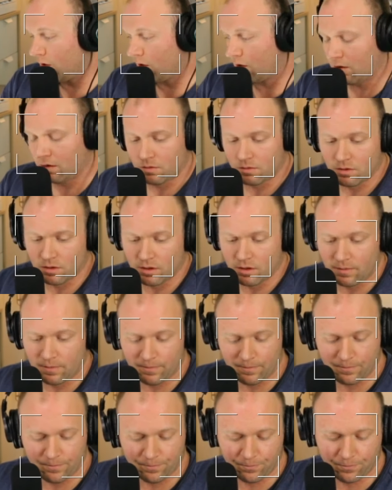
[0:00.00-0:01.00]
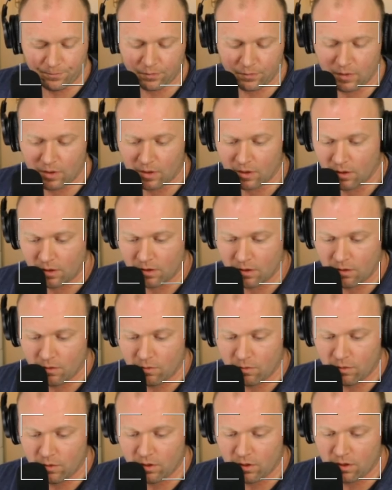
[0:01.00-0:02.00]
All right.
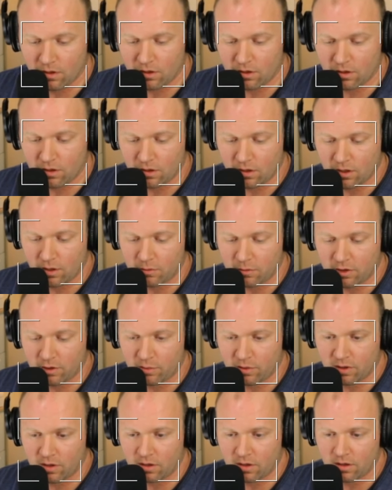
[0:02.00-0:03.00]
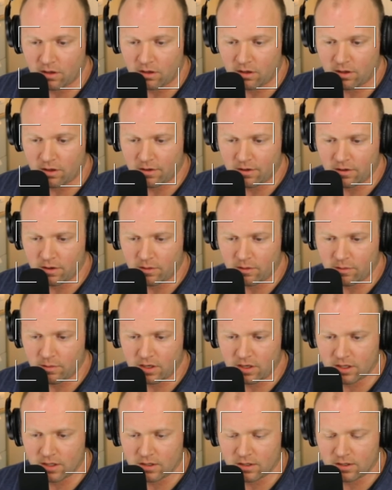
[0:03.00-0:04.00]
We are coming up on 30
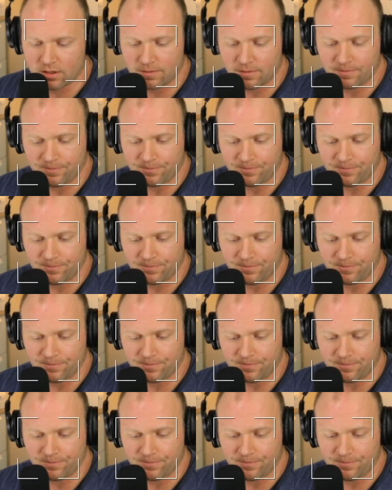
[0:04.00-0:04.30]
minutes.